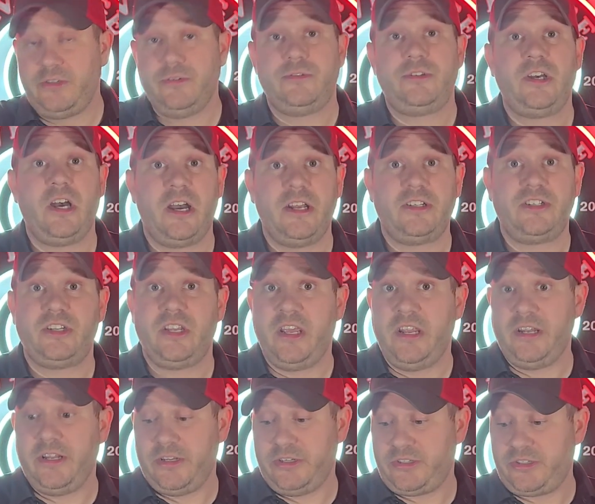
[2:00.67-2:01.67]
to touch,
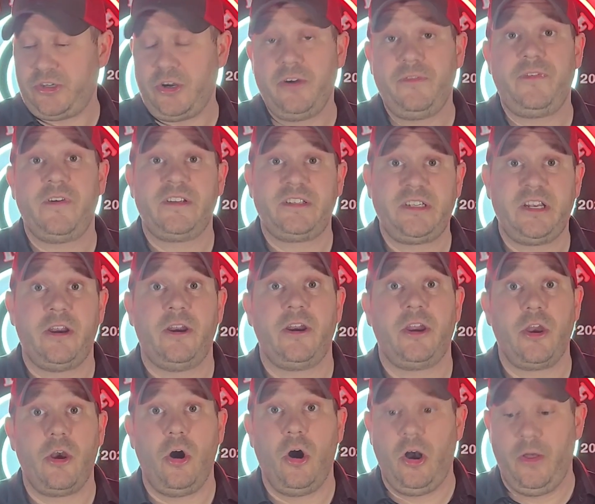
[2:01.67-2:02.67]
and the surface
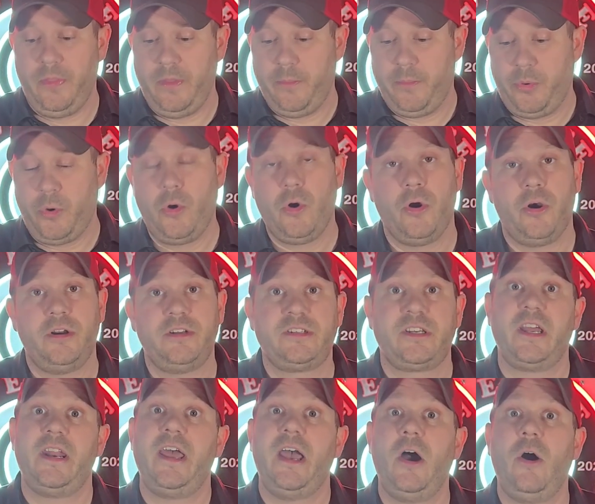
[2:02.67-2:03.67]
area on the board is
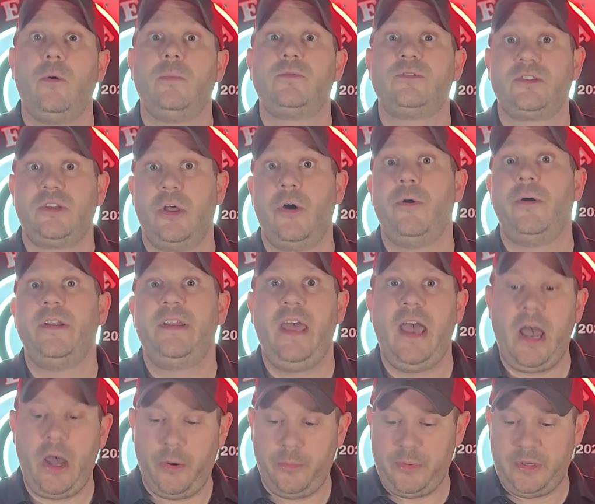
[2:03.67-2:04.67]
going to help slow it
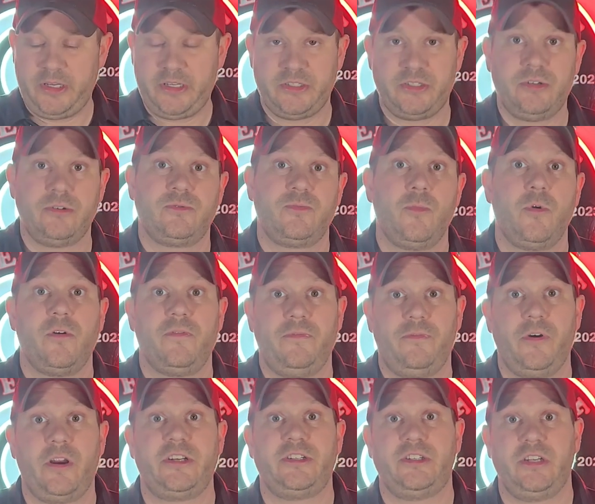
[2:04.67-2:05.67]
down because there's more
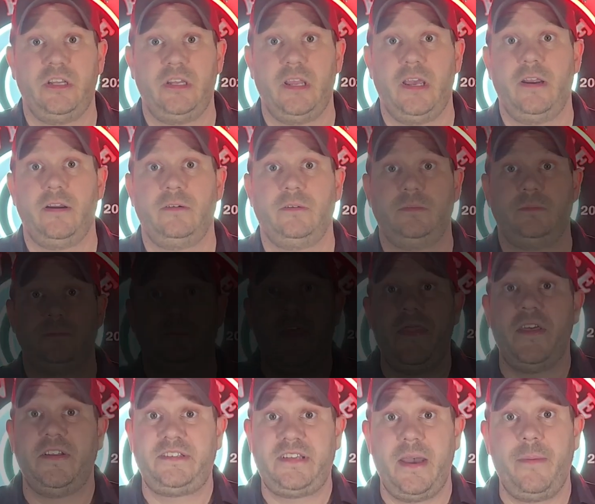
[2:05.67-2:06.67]
friction there.
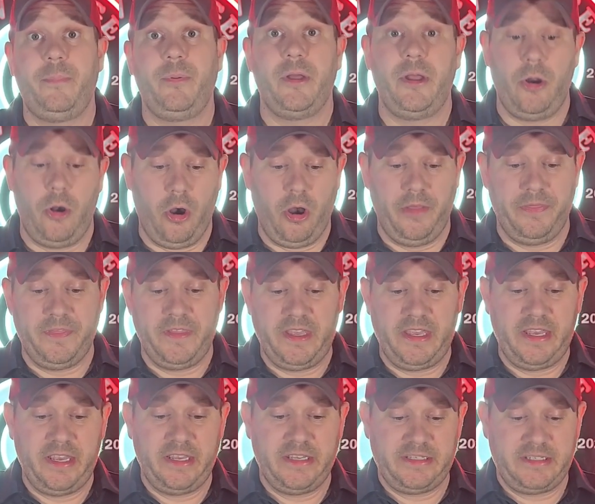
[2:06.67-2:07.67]
And the template on
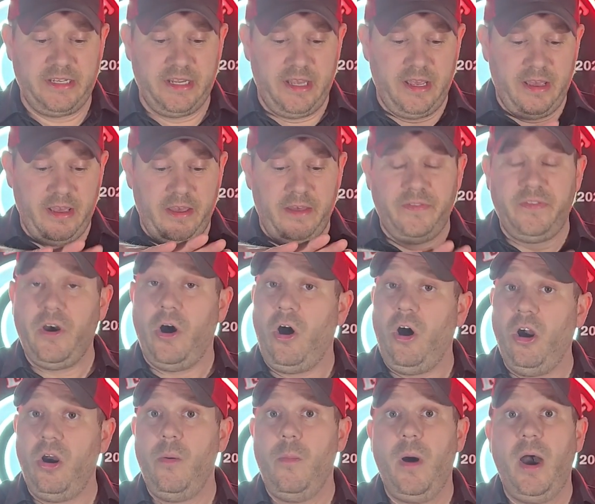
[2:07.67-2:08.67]
these, the
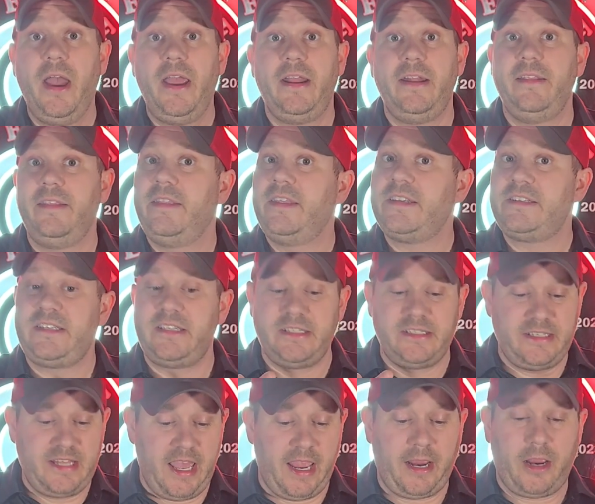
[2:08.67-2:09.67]
R-mite, this
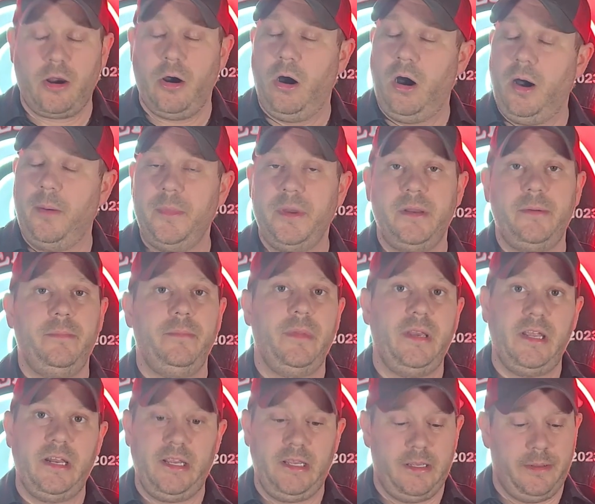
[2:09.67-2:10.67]
is that common
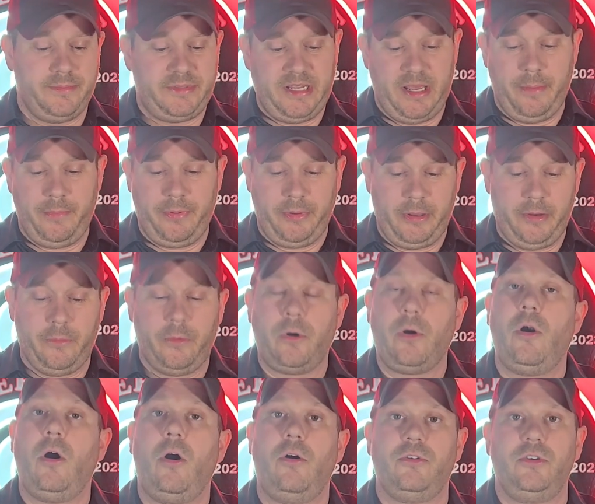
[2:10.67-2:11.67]
medium template
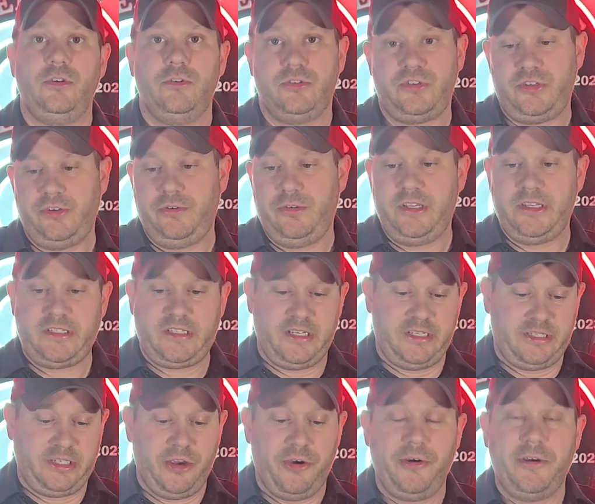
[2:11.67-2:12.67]
we're all used to. This
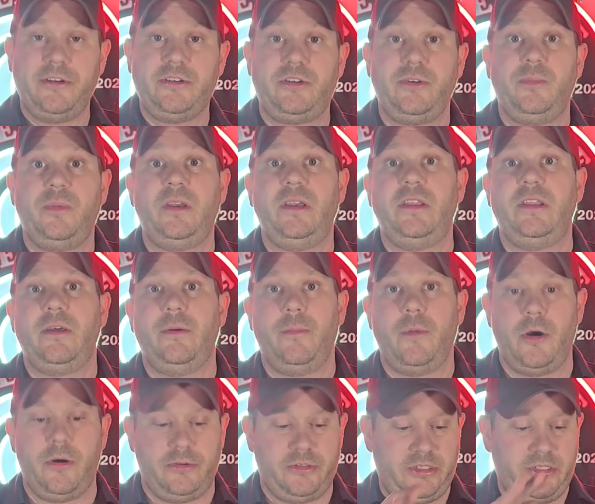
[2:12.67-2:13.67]
is going to be the
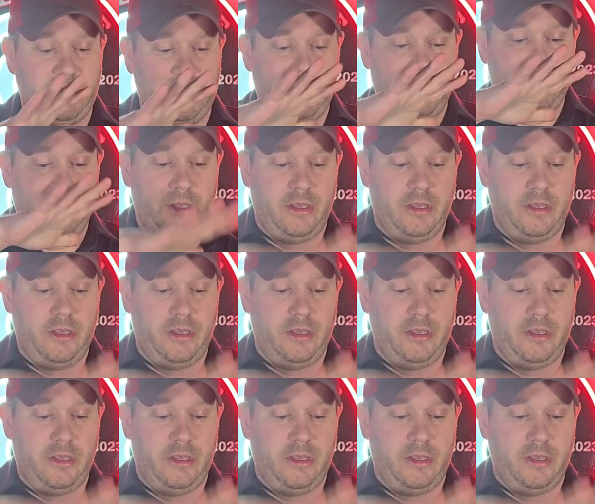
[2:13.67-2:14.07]
most